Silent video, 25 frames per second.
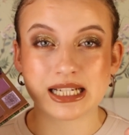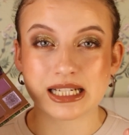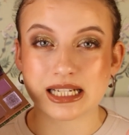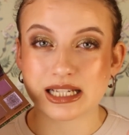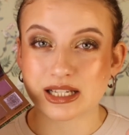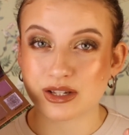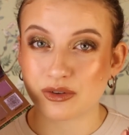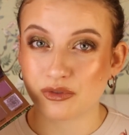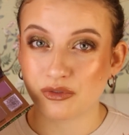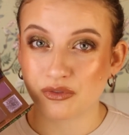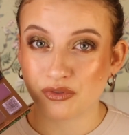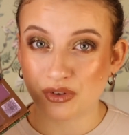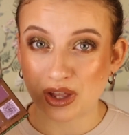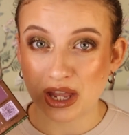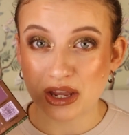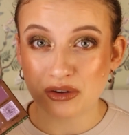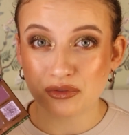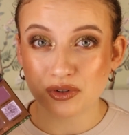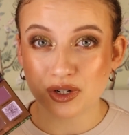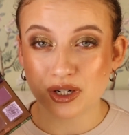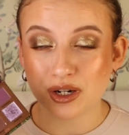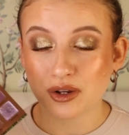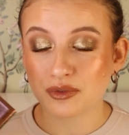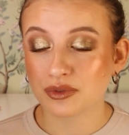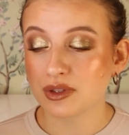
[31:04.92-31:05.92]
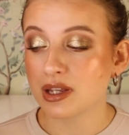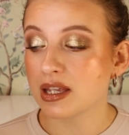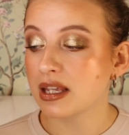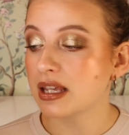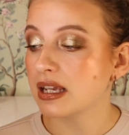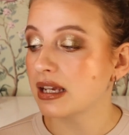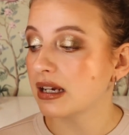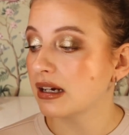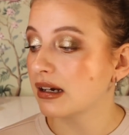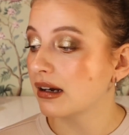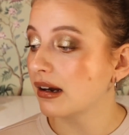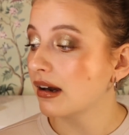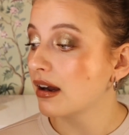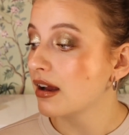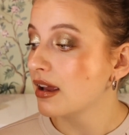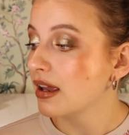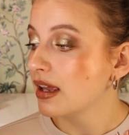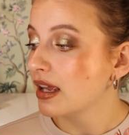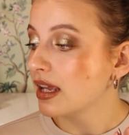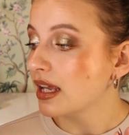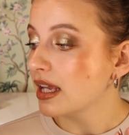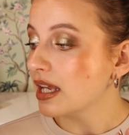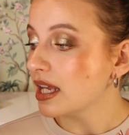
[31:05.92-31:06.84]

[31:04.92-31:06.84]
It is a favorite of the year.